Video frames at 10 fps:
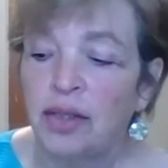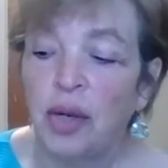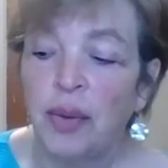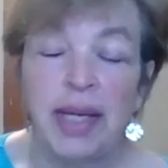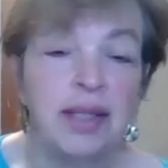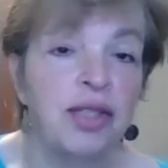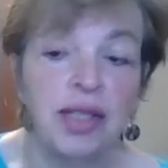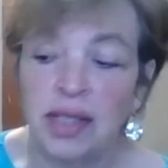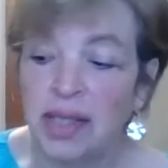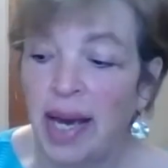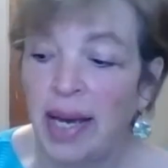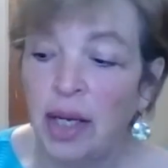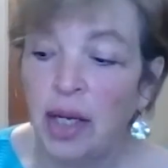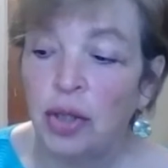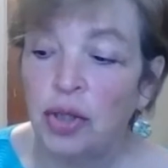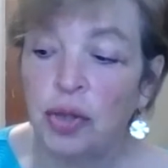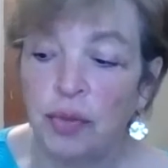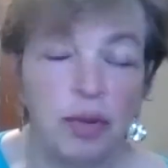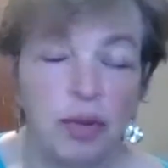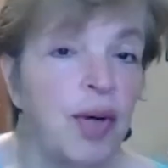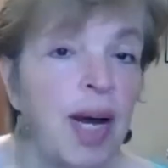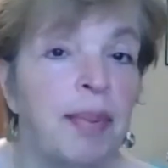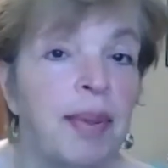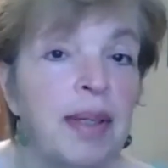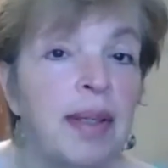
So he's going to say to no Trump